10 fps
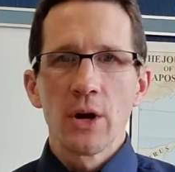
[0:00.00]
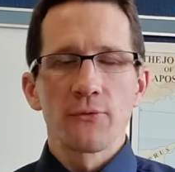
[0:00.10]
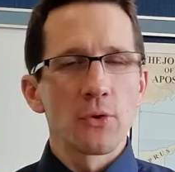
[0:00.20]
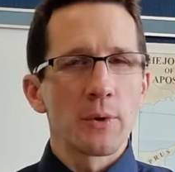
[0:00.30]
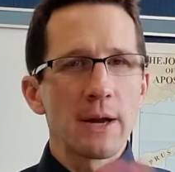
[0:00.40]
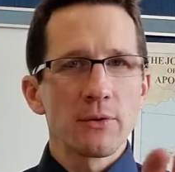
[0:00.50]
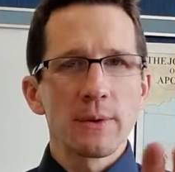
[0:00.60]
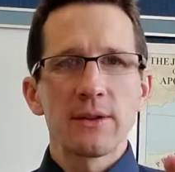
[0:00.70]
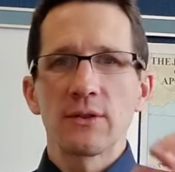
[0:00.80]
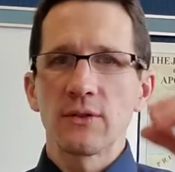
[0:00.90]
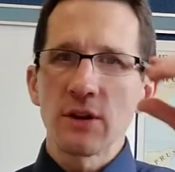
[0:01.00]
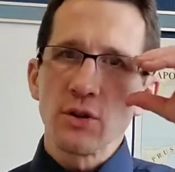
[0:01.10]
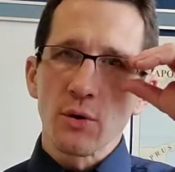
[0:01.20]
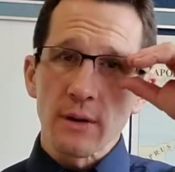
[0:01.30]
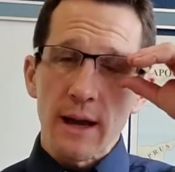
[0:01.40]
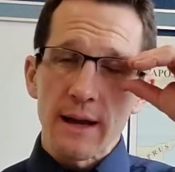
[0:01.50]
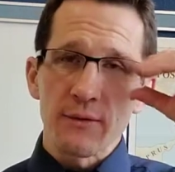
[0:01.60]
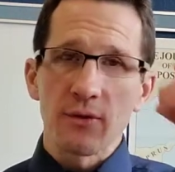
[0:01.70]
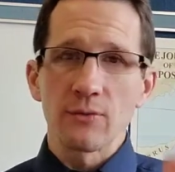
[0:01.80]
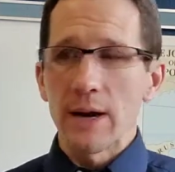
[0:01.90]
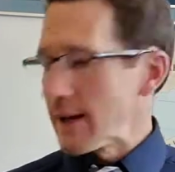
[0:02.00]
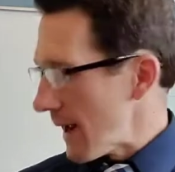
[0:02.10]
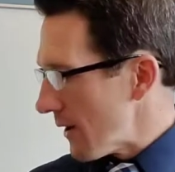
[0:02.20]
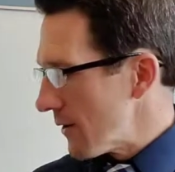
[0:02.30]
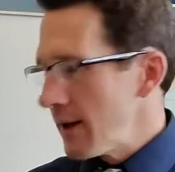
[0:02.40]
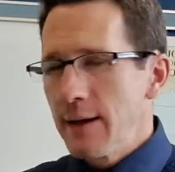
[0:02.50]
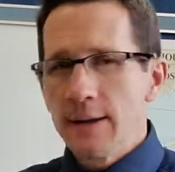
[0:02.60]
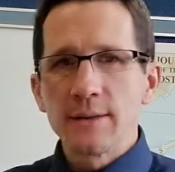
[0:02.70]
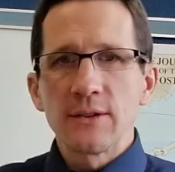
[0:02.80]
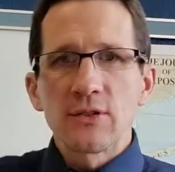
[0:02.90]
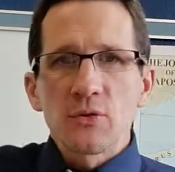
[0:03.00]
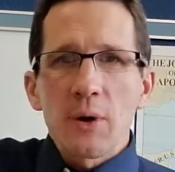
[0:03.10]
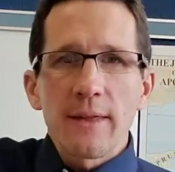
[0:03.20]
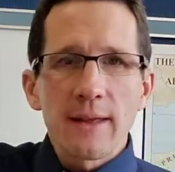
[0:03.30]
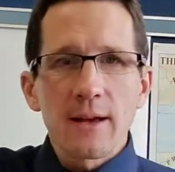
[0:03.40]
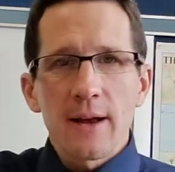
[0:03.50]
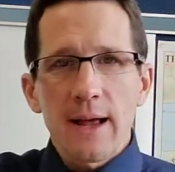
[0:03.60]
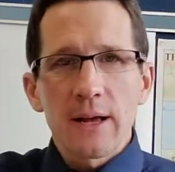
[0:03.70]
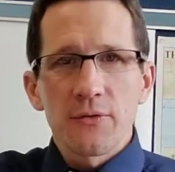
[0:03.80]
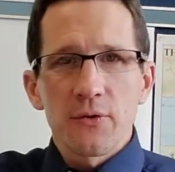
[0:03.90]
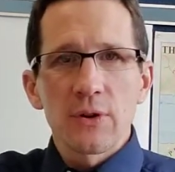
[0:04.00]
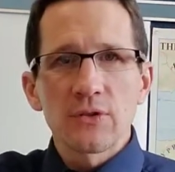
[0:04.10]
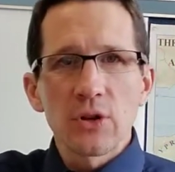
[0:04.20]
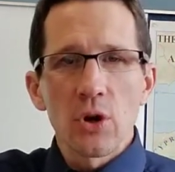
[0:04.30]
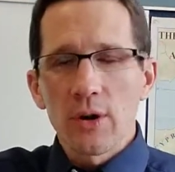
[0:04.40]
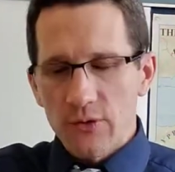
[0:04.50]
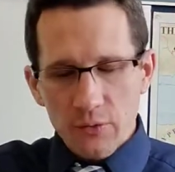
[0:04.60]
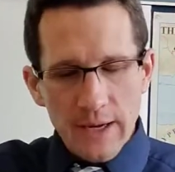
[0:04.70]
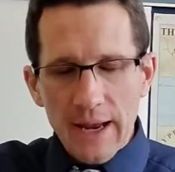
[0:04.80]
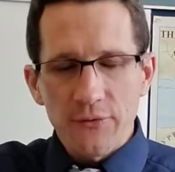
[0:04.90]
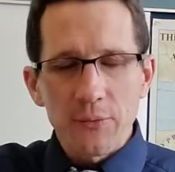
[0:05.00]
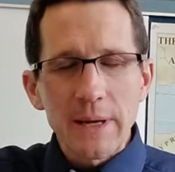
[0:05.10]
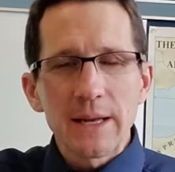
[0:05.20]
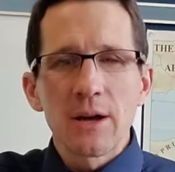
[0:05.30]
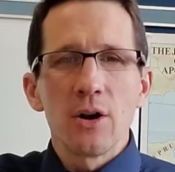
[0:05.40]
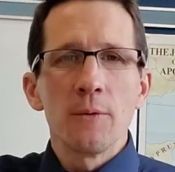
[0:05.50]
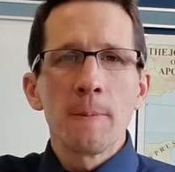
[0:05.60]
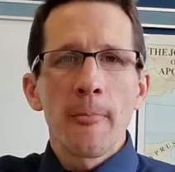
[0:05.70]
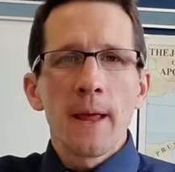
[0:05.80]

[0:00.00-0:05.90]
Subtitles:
For whatever reasons in your lives right now, this is where I think God had for us to go. It's where he had for me to go.